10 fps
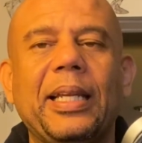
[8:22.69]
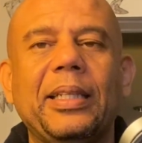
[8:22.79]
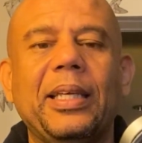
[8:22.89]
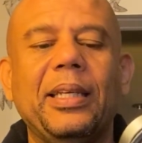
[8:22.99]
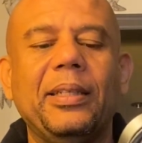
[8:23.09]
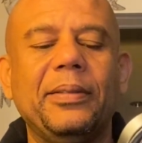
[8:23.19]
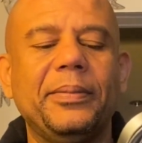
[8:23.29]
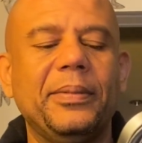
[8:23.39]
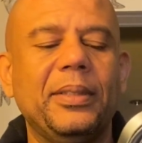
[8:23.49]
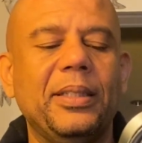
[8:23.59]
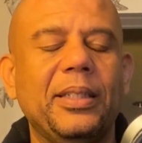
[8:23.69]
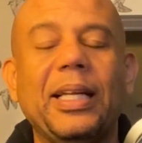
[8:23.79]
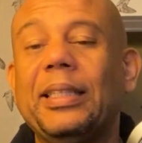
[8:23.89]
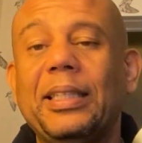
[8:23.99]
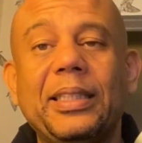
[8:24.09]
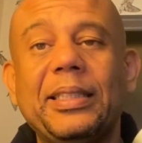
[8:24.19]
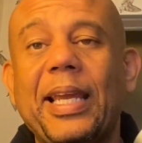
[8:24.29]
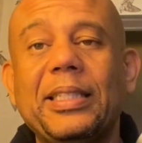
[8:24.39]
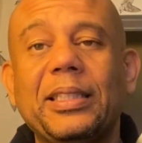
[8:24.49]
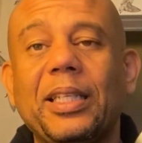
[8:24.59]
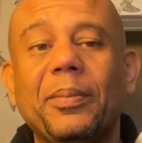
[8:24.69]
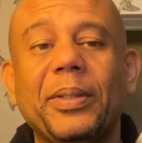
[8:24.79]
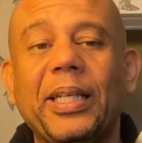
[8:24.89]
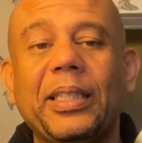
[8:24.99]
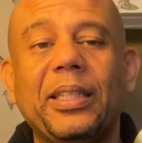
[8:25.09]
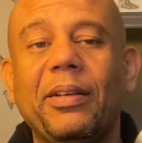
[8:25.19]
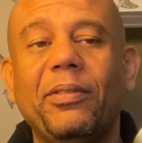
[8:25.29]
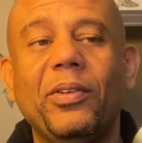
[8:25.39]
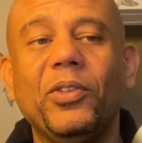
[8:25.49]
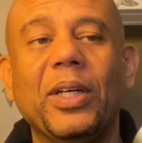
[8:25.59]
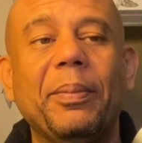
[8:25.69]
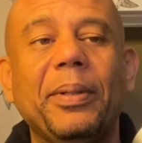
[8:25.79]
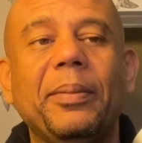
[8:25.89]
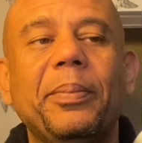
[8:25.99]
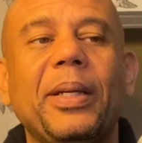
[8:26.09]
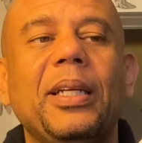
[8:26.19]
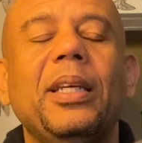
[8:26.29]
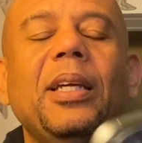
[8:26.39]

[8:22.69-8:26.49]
And then, not that this case is going to protect it if you drop it, but